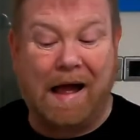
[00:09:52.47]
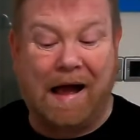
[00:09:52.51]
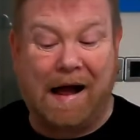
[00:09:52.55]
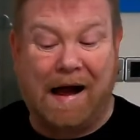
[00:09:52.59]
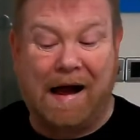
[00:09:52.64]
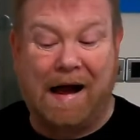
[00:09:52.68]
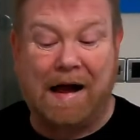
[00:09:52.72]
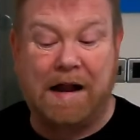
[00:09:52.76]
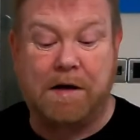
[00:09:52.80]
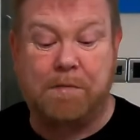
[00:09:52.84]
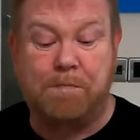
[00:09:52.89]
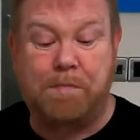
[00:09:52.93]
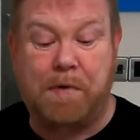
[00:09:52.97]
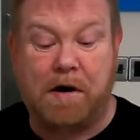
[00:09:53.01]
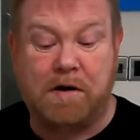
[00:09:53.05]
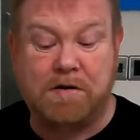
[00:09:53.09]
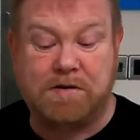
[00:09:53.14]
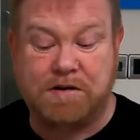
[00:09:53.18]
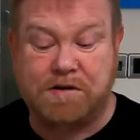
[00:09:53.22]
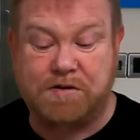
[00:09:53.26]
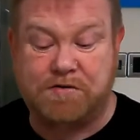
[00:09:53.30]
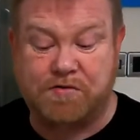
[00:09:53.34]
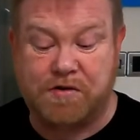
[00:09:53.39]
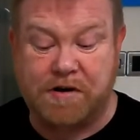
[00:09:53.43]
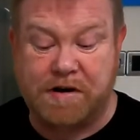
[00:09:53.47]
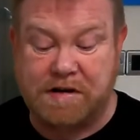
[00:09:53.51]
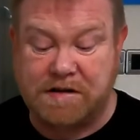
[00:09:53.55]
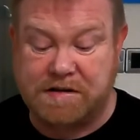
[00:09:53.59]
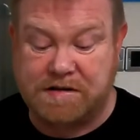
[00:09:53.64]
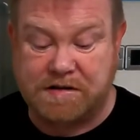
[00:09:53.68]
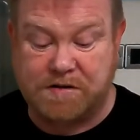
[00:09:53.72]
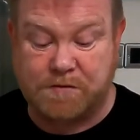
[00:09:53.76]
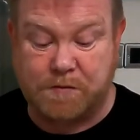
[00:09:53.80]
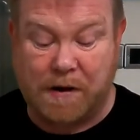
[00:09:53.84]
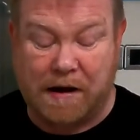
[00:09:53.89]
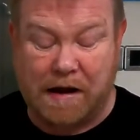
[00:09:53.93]
a box of treats
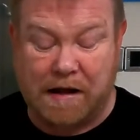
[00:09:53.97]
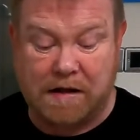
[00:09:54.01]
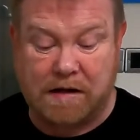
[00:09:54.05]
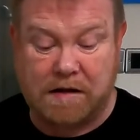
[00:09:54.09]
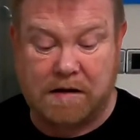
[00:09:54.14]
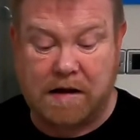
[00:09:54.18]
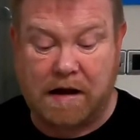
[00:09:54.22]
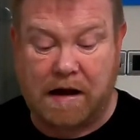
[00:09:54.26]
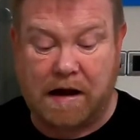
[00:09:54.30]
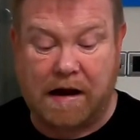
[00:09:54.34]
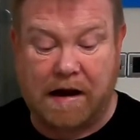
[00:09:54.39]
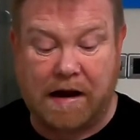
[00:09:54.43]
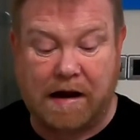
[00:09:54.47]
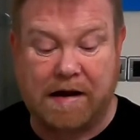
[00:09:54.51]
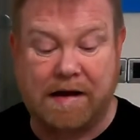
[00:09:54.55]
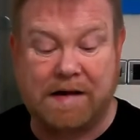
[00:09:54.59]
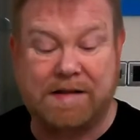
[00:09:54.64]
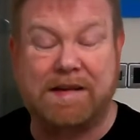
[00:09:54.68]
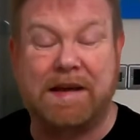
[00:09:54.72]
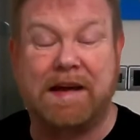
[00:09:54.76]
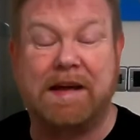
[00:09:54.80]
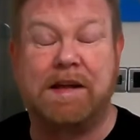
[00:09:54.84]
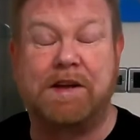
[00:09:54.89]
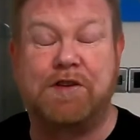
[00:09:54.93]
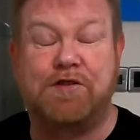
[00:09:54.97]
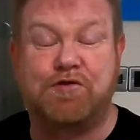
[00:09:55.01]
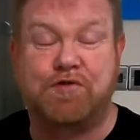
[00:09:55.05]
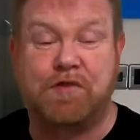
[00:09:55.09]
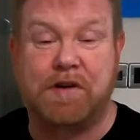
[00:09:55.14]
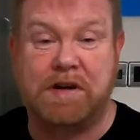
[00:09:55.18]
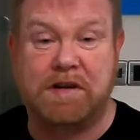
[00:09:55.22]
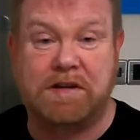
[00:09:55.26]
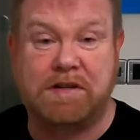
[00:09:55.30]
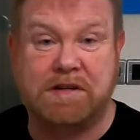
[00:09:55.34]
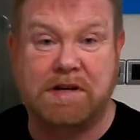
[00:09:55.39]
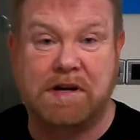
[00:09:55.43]
as well, a tin of
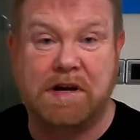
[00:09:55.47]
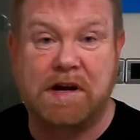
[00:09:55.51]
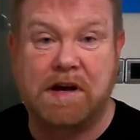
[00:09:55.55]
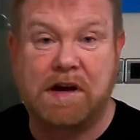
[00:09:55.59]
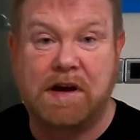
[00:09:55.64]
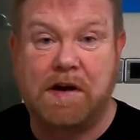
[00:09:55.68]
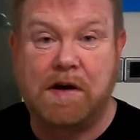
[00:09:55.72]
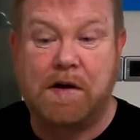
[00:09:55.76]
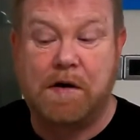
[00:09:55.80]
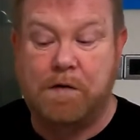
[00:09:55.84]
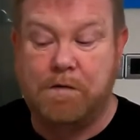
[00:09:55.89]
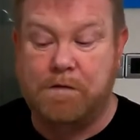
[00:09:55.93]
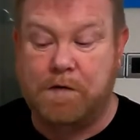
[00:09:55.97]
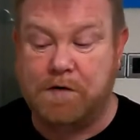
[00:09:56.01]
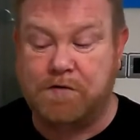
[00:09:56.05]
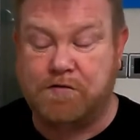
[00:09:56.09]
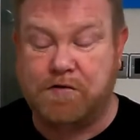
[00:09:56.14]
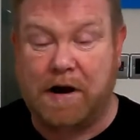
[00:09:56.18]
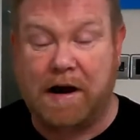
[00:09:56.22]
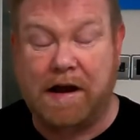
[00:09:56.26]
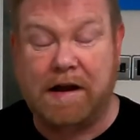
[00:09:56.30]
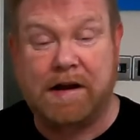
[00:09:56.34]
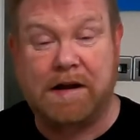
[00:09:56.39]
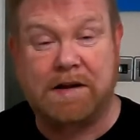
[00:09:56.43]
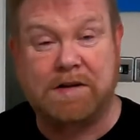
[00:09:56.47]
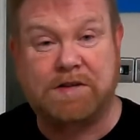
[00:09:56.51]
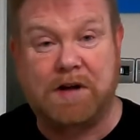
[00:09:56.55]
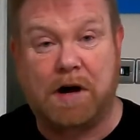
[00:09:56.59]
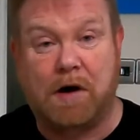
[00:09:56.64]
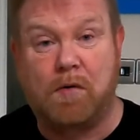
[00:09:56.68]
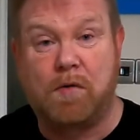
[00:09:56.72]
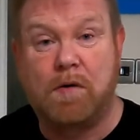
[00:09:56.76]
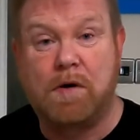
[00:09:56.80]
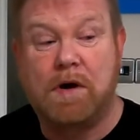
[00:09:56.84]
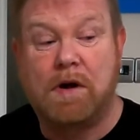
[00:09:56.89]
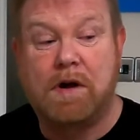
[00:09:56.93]
treats for training.
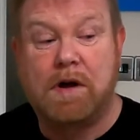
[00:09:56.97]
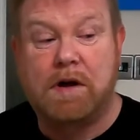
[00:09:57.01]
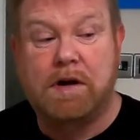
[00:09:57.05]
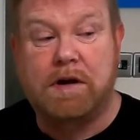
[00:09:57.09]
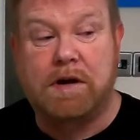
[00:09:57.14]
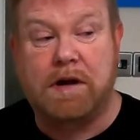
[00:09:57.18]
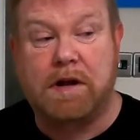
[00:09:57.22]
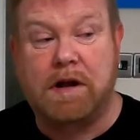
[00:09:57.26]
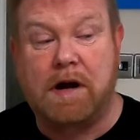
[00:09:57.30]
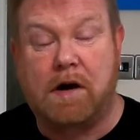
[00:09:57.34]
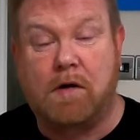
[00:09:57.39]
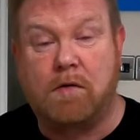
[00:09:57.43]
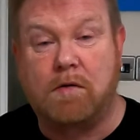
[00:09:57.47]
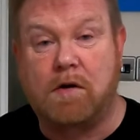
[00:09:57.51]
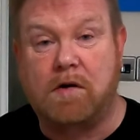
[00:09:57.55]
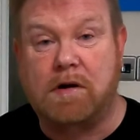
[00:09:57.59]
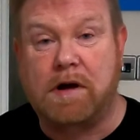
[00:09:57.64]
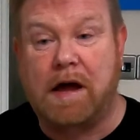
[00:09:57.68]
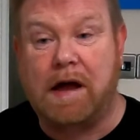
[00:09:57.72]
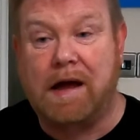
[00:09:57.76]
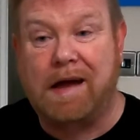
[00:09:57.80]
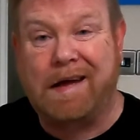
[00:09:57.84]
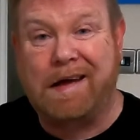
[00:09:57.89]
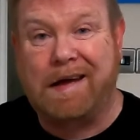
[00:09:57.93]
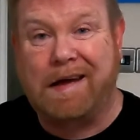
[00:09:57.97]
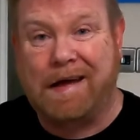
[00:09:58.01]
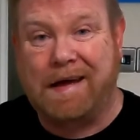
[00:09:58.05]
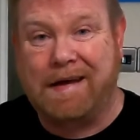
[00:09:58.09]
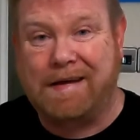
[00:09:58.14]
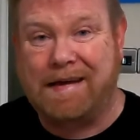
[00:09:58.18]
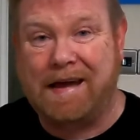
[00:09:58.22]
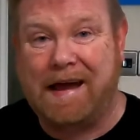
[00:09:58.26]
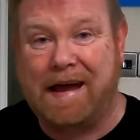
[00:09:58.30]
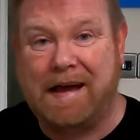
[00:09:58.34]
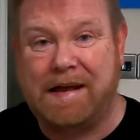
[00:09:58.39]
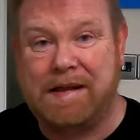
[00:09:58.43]
So, you know, look at,
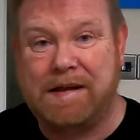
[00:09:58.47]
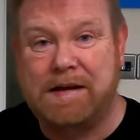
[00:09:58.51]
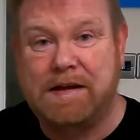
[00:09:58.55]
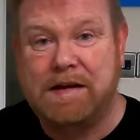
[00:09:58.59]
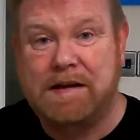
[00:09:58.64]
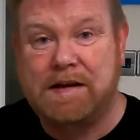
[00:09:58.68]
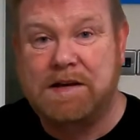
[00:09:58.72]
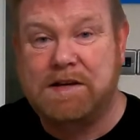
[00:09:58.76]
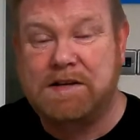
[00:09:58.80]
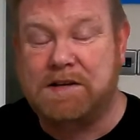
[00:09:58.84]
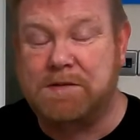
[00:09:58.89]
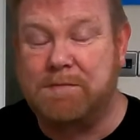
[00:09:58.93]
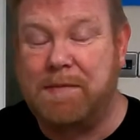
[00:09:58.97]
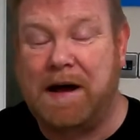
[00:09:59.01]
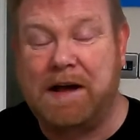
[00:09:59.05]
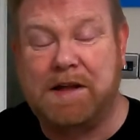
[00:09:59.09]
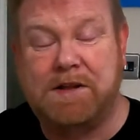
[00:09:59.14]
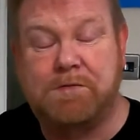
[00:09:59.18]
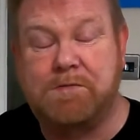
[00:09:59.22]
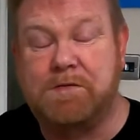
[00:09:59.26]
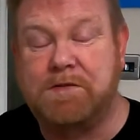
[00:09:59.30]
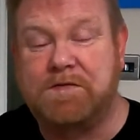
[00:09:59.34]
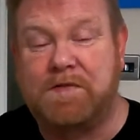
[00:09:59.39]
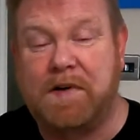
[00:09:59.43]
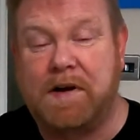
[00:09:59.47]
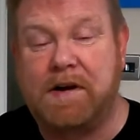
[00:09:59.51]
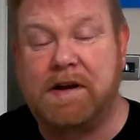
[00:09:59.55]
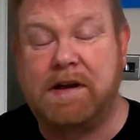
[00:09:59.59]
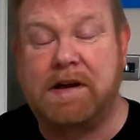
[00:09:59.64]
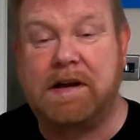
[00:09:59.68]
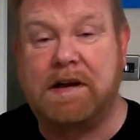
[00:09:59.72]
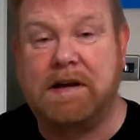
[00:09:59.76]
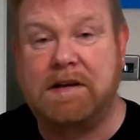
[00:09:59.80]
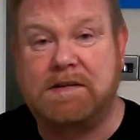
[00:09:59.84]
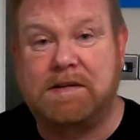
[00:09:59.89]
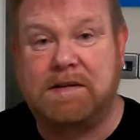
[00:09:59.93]
again, Samantha was very
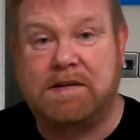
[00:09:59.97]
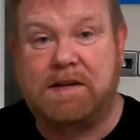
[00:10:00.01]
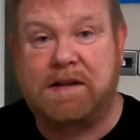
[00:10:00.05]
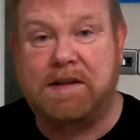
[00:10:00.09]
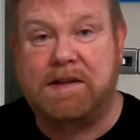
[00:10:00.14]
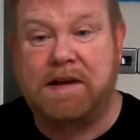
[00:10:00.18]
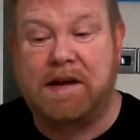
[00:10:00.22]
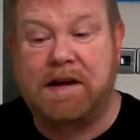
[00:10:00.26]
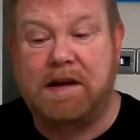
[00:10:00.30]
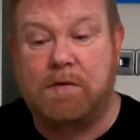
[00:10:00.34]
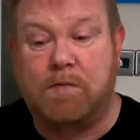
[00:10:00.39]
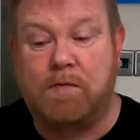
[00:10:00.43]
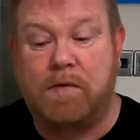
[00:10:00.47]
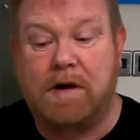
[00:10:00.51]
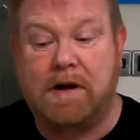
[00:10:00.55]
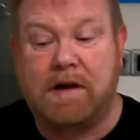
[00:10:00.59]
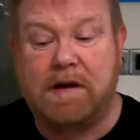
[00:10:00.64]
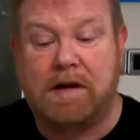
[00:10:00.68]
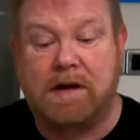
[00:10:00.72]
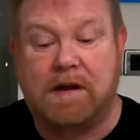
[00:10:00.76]
easy to deal with.